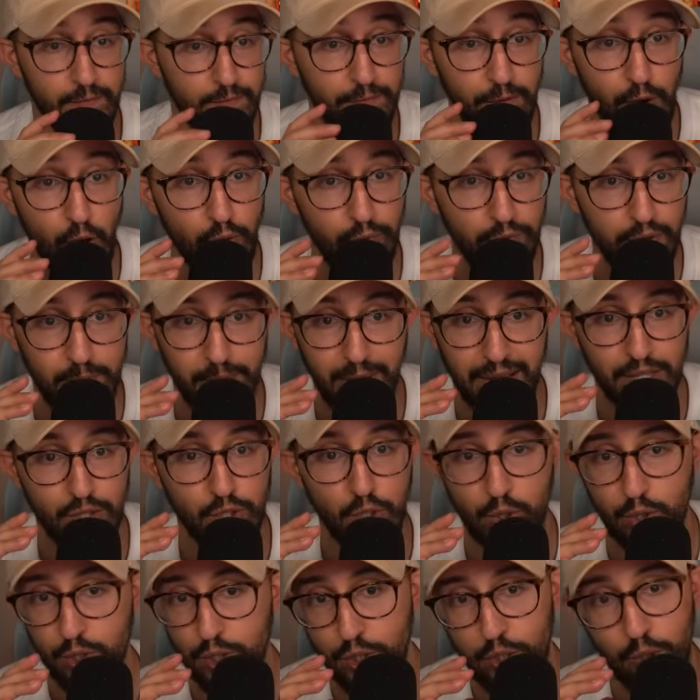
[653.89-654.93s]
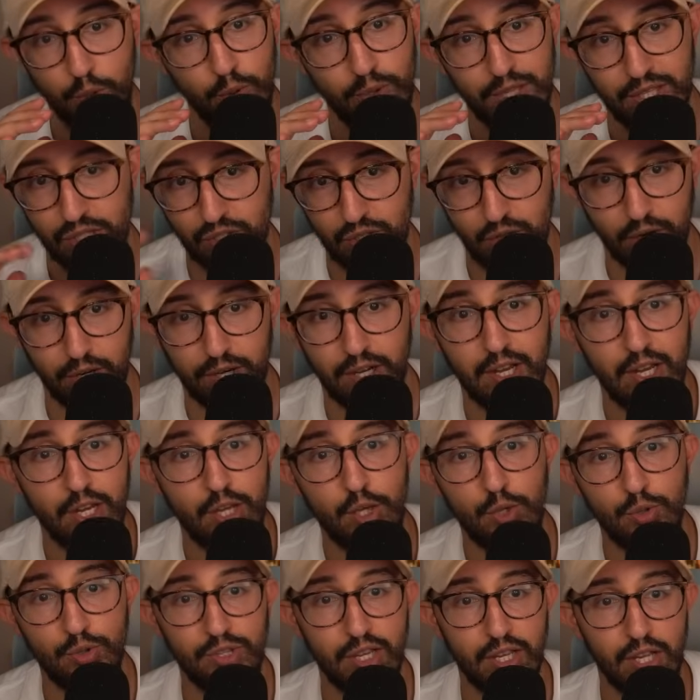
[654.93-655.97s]
evolve it by turn 2 and start
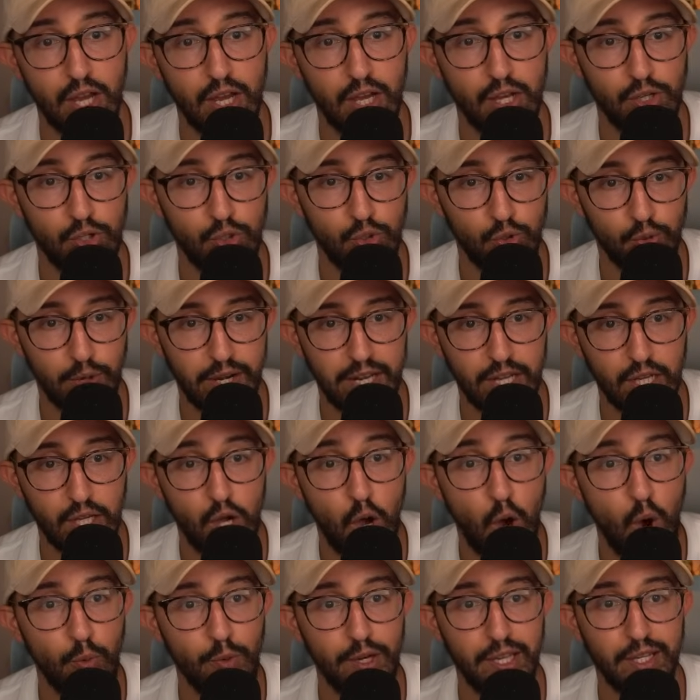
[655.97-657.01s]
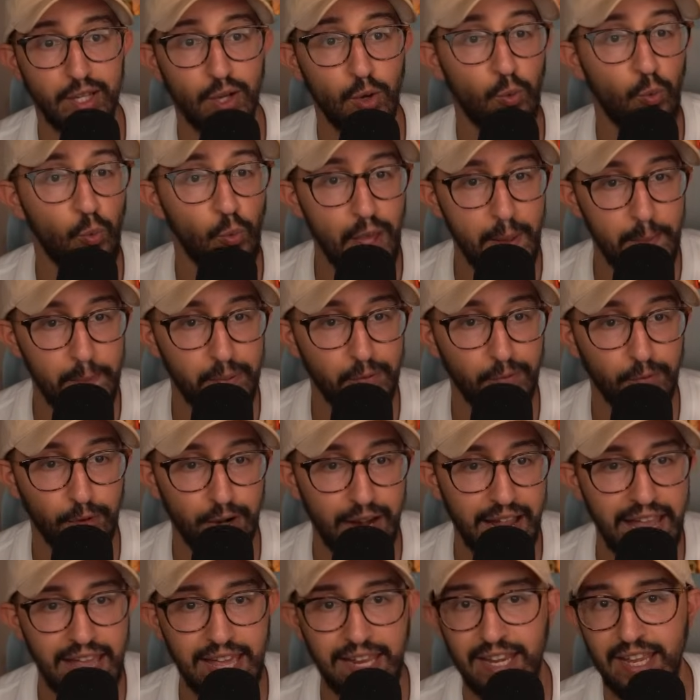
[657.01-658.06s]
using a Draconic Whip
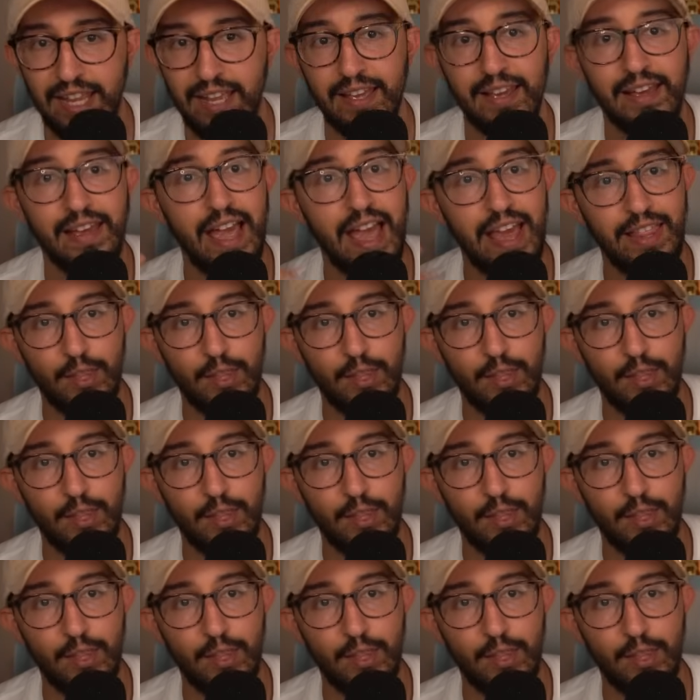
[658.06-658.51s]
for 80